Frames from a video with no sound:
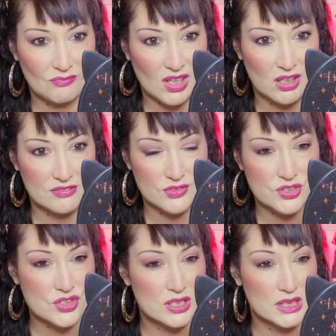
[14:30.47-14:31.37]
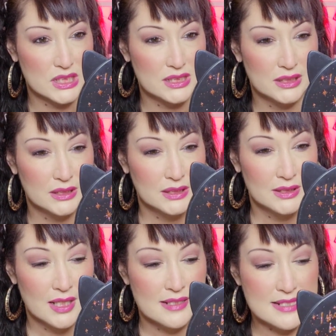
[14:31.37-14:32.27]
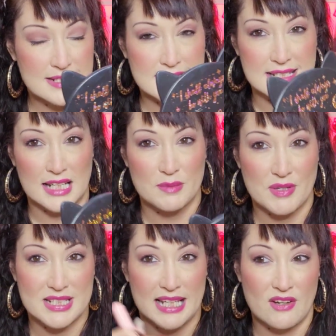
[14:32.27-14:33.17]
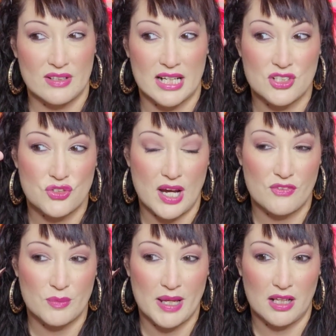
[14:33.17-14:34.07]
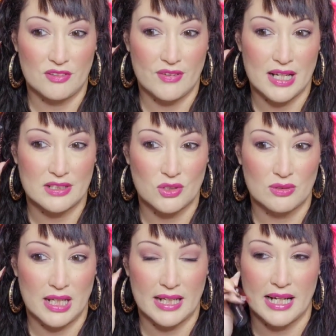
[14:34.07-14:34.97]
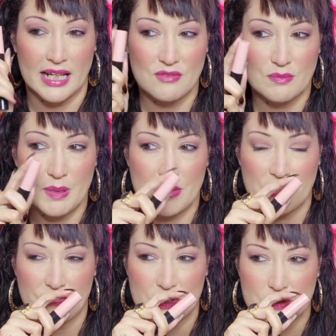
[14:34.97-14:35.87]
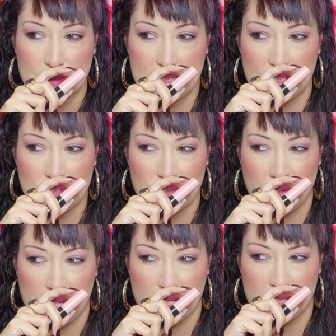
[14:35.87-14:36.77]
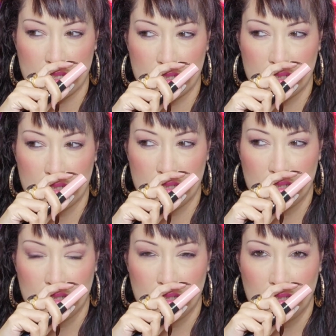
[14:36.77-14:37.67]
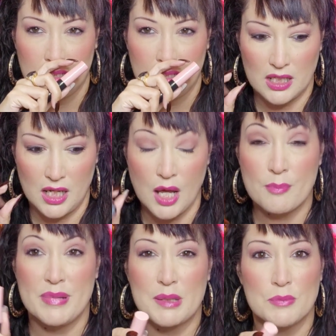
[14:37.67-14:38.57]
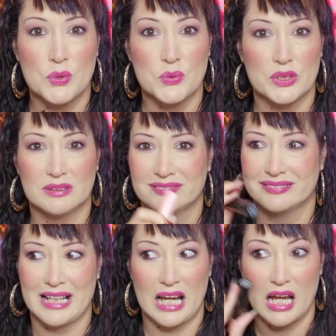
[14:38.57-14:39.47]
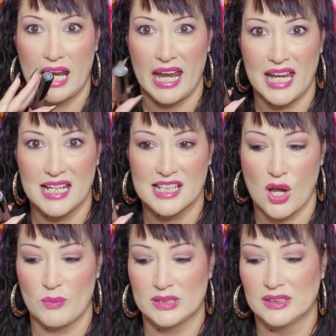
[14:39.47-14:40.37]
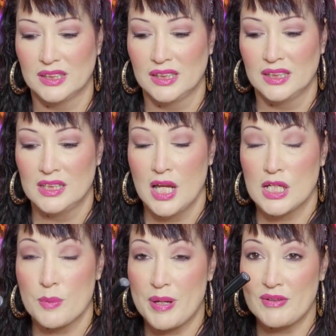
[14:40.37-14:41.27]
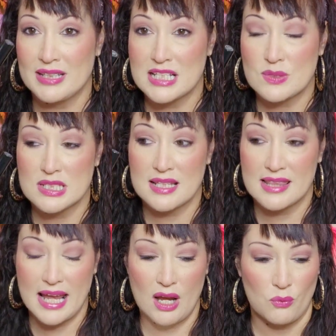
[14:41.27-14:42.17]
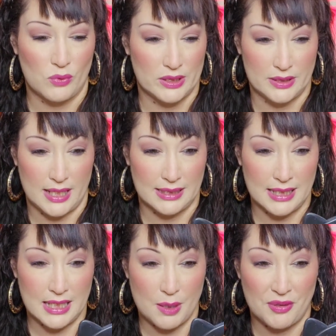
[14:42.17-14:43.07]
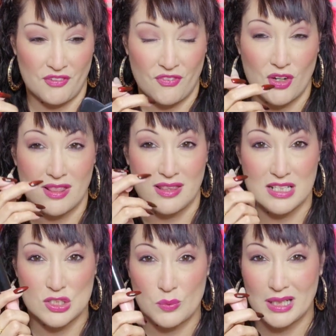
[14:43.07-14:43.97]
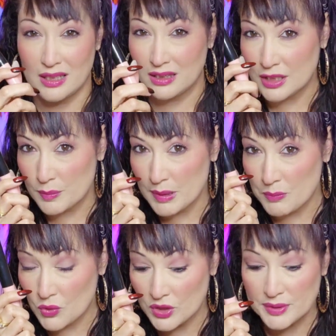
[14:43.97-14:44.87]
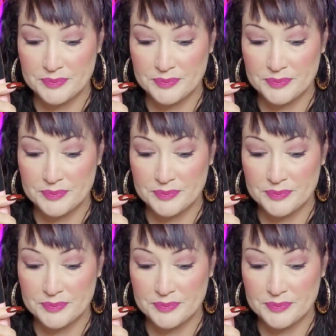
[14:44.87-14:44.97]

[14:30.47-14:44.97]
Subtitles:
unfortunately. This is the second mascara that I tried from e.l.f. and I don't like it. I can't remember the first one that I tried. A Big Mood. I hated that one. Comparing this one to that one, I think I prefer this one a little bit more,